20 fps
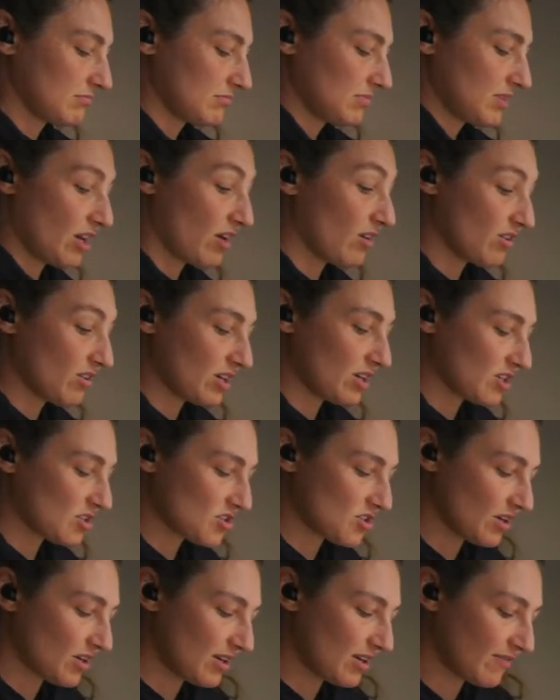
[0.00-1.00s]
coconut
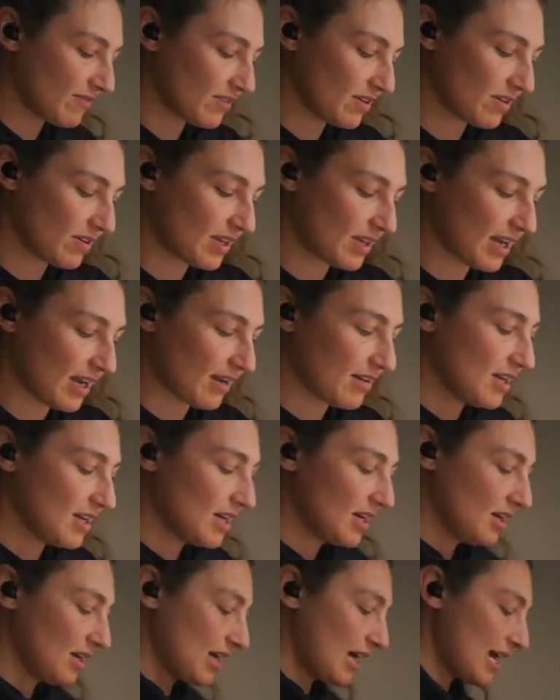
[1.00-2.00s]
sugar,
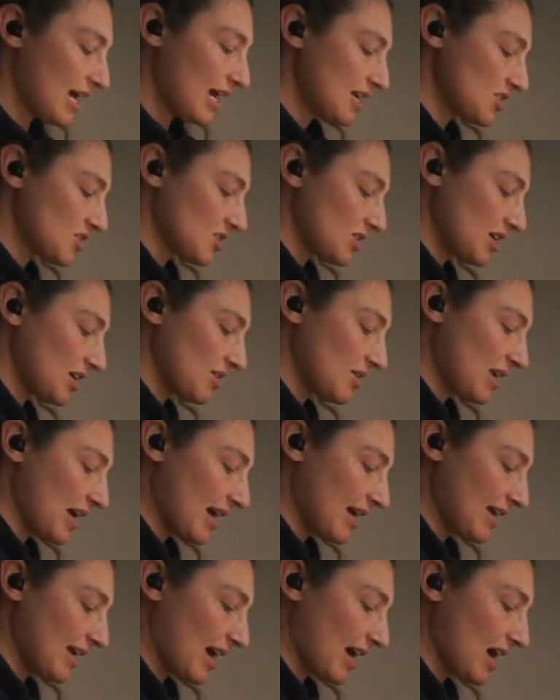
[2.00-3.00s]
any sugar you
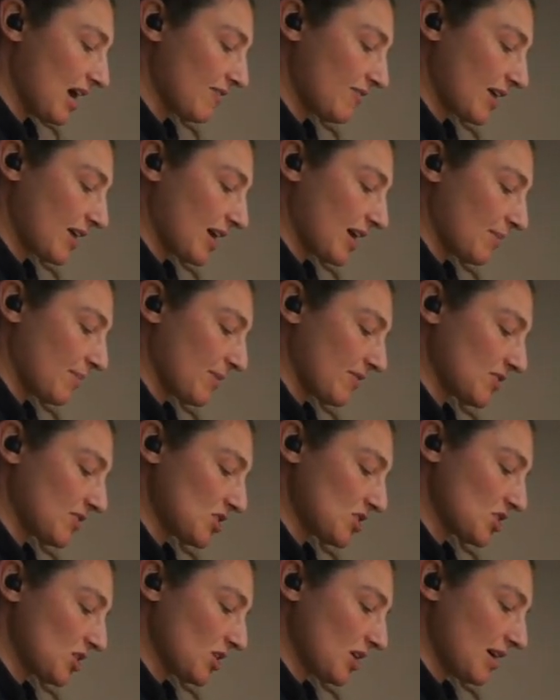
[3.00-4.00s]
like. 1/2 cup of
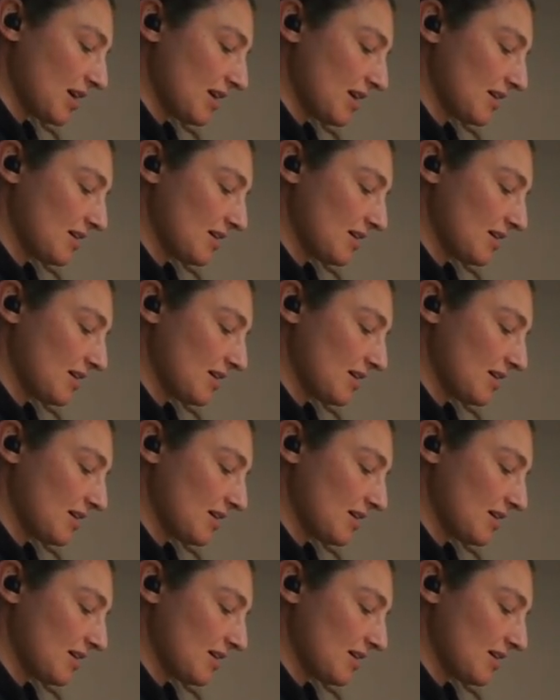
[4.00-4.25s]
sugar.